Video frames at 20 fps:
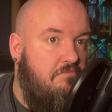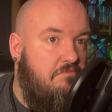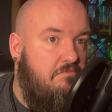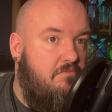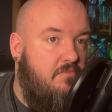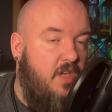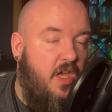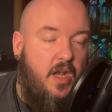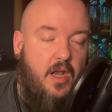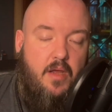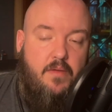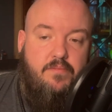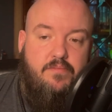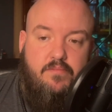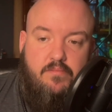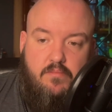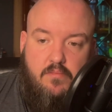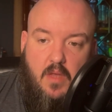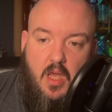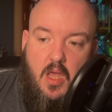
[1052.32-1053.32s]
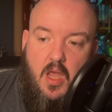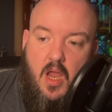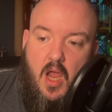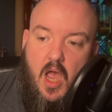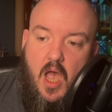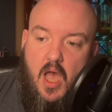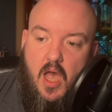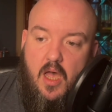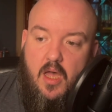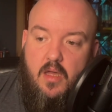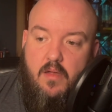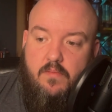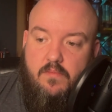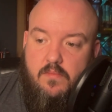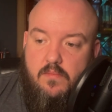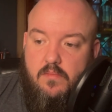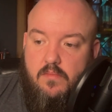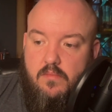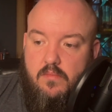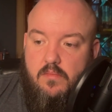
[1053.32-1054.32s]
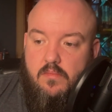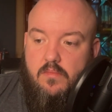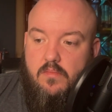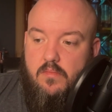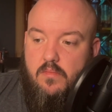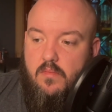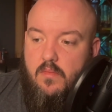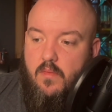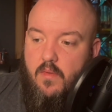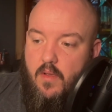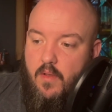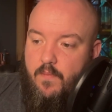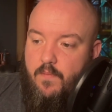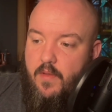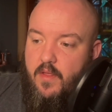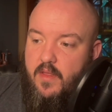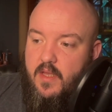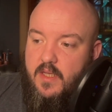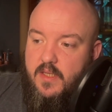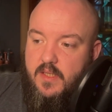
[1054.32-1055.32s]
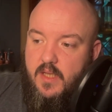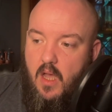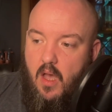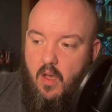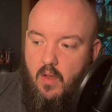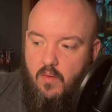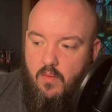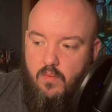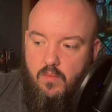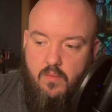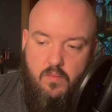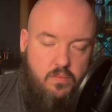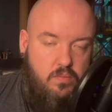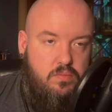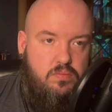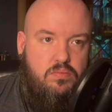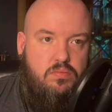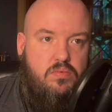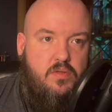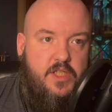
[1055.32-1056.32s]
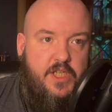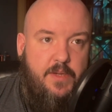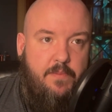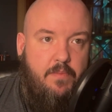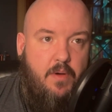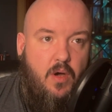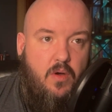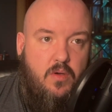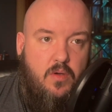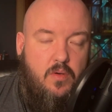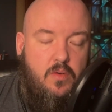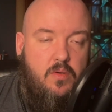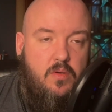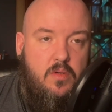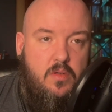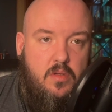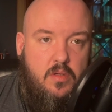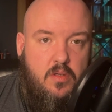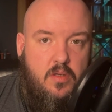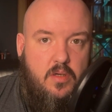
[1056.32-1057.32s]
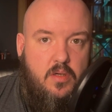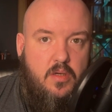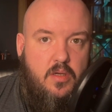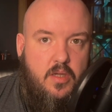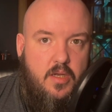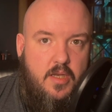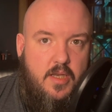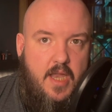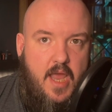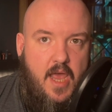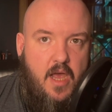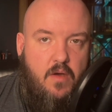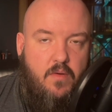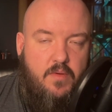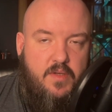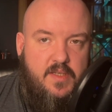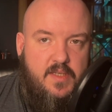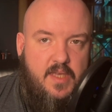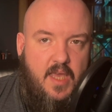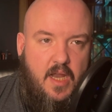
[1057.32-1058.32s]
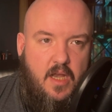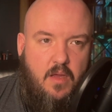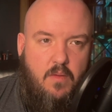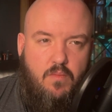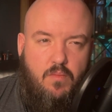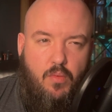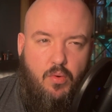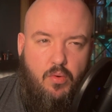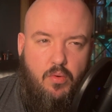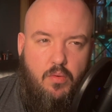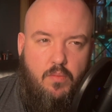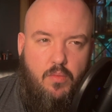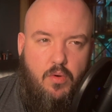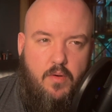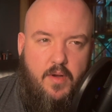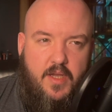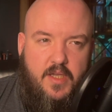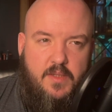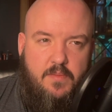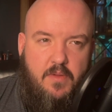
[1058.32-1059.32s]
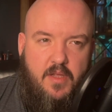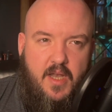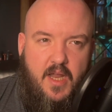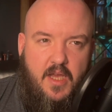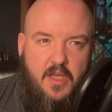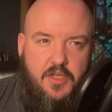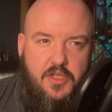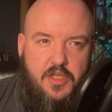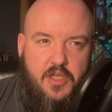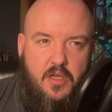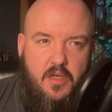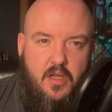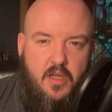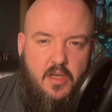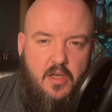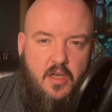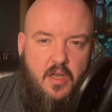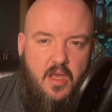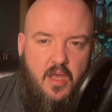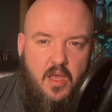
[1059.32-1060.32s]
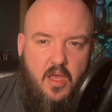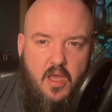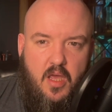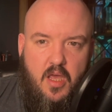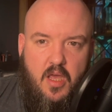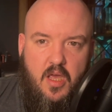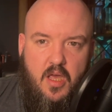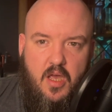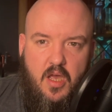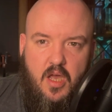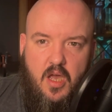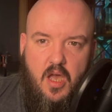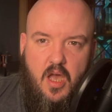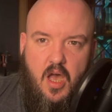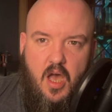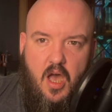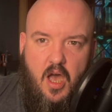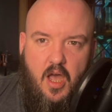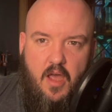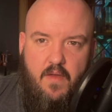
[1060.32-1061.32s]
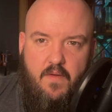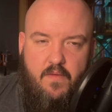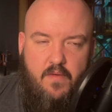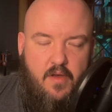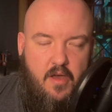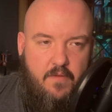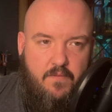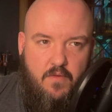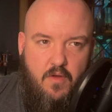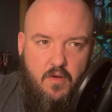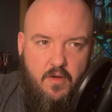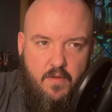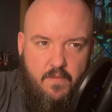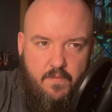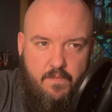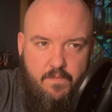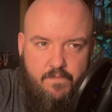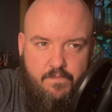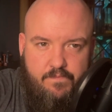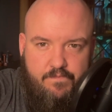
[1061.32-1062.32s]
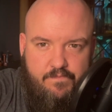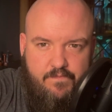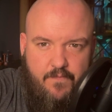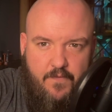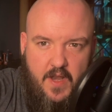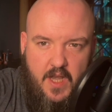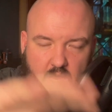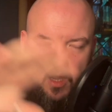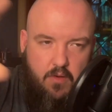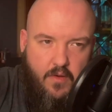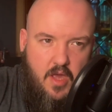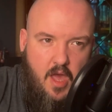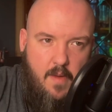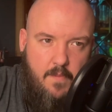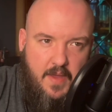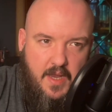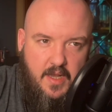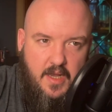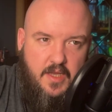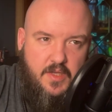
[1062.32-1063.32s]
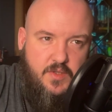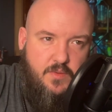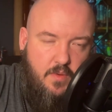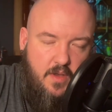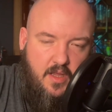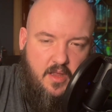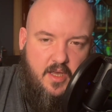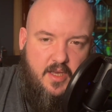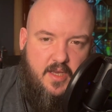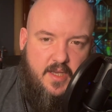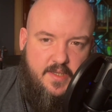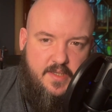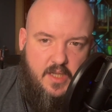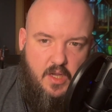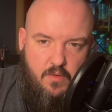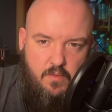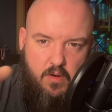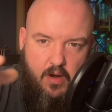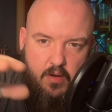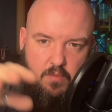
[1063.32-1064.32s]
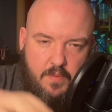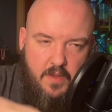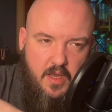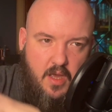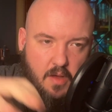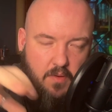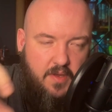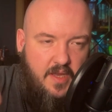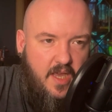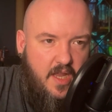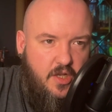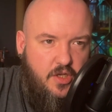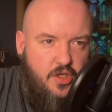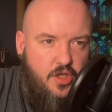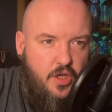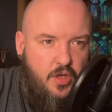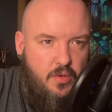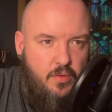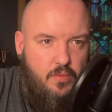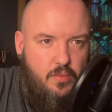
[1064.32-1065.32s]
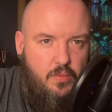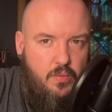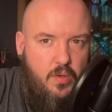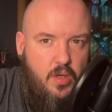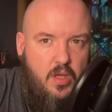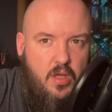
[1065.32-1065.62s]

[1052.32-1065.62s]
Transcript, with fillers: You know. Um, but this whole debacle now is getting more and more explanation. And I, I've got a video coming next week, like I said, where I'll be going into